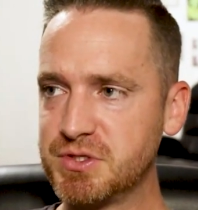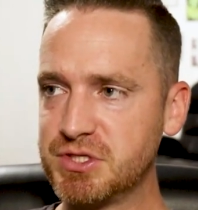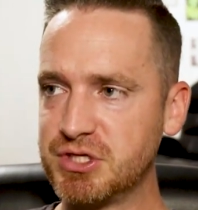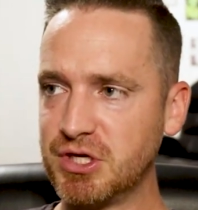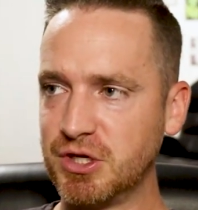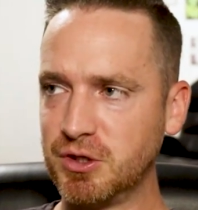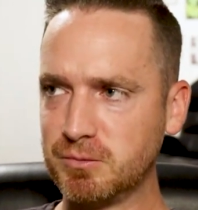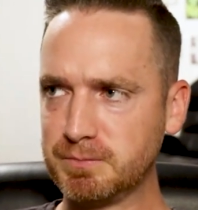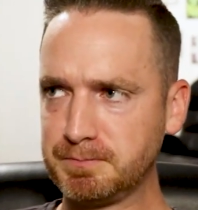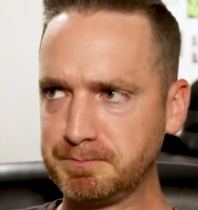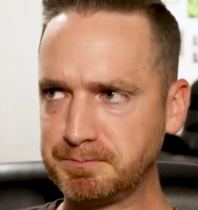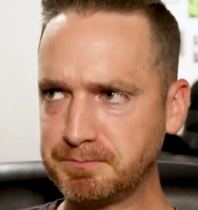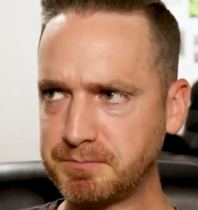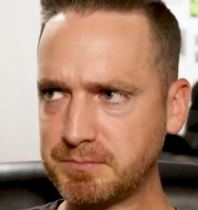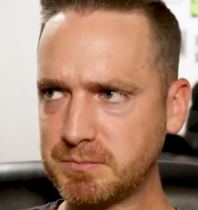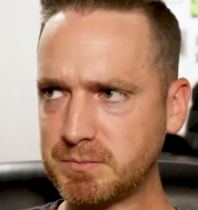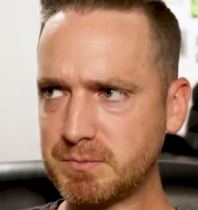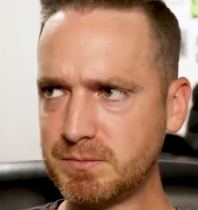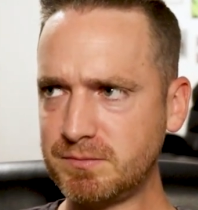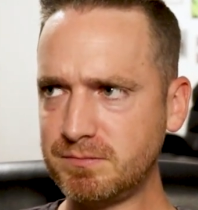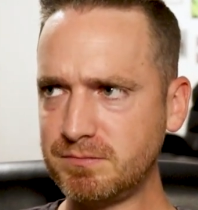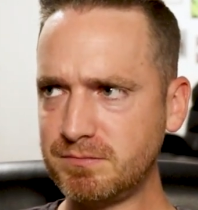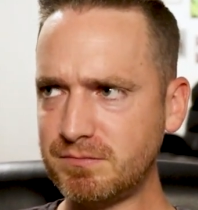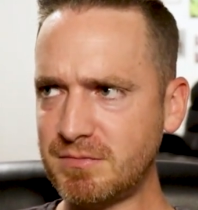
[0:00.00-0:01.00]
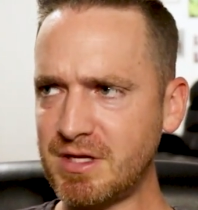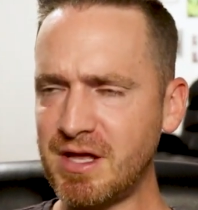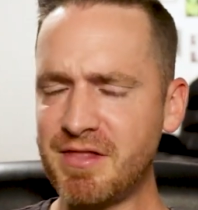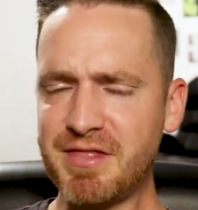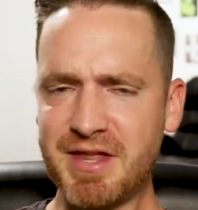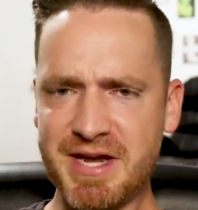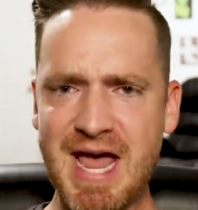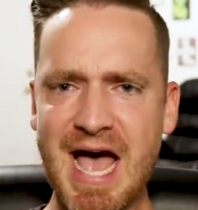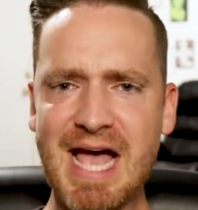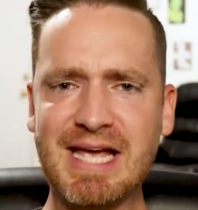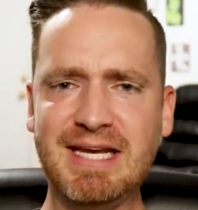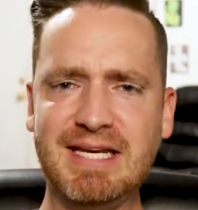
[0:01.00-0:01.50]
So
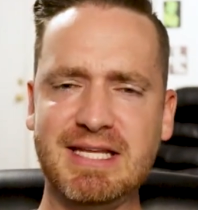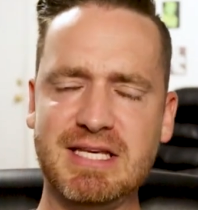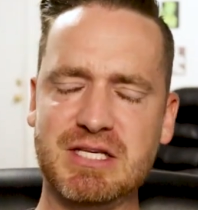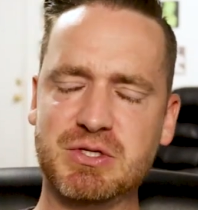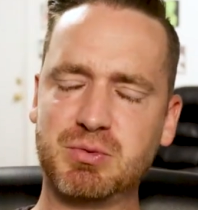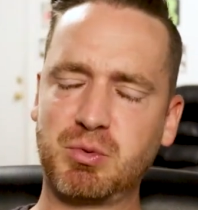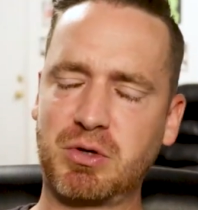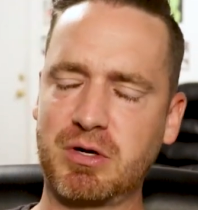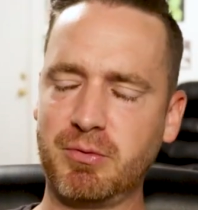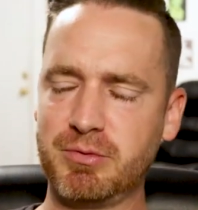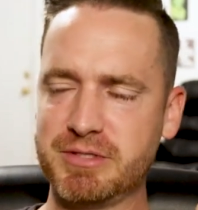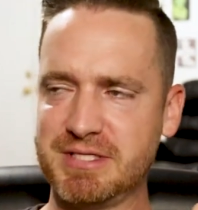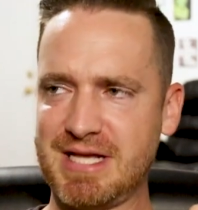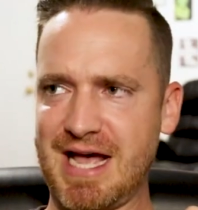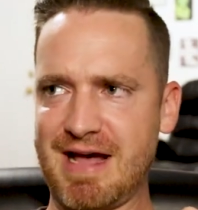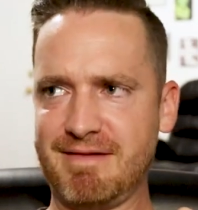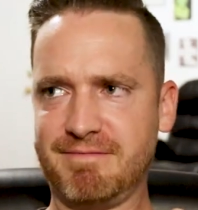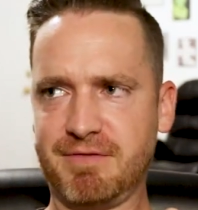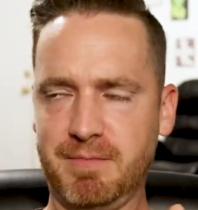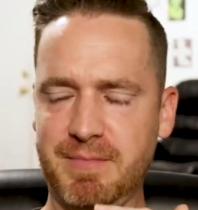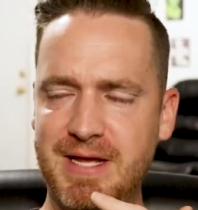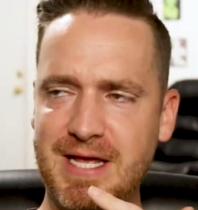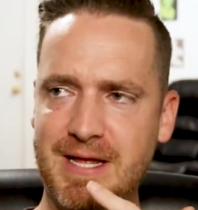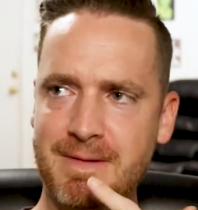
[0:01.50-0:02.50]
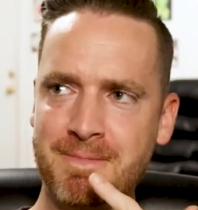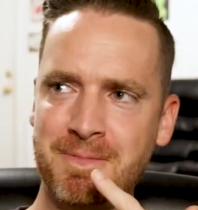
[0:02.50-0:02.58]
the 90s where it was at for me.